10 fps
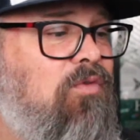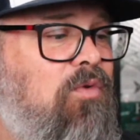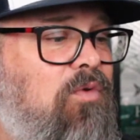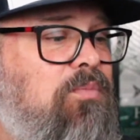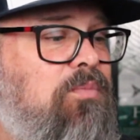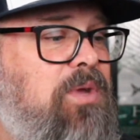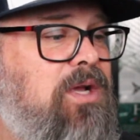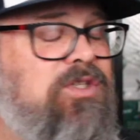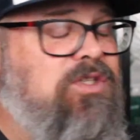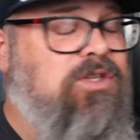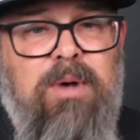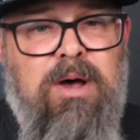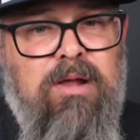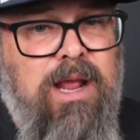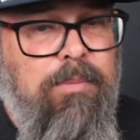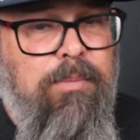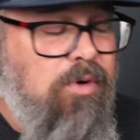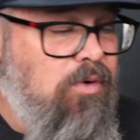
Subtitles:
Don't be concerned about all that pro level